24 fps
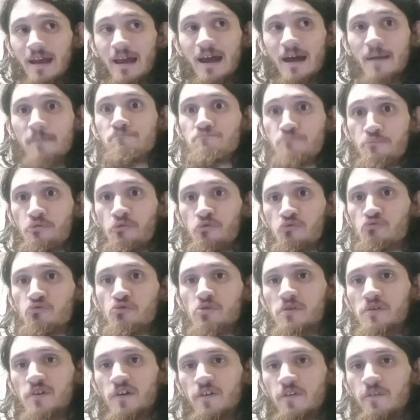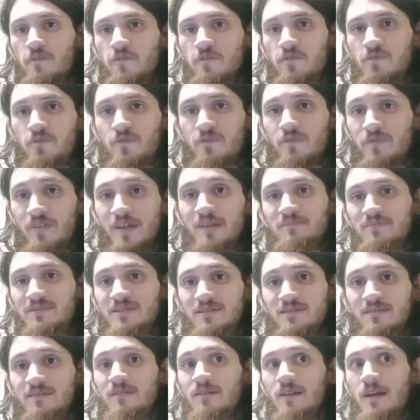improve
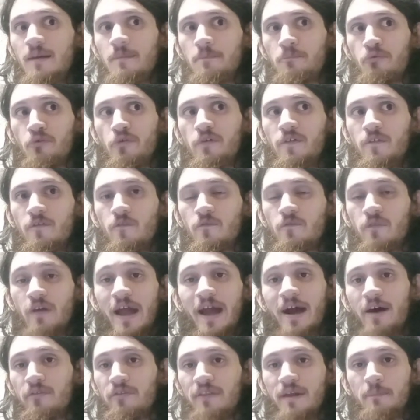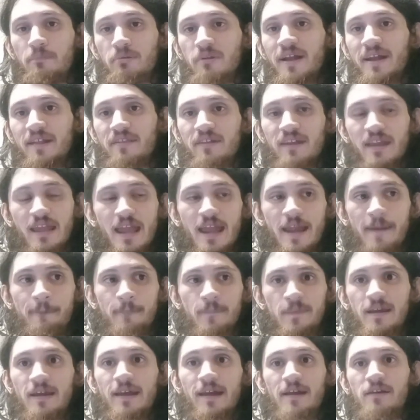how they play the
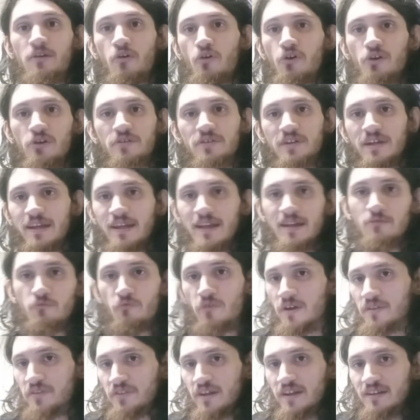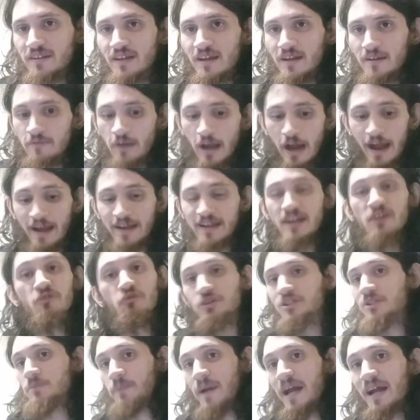game in order to get what they did. I can
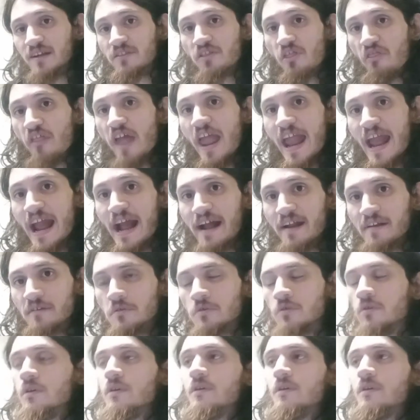respect that.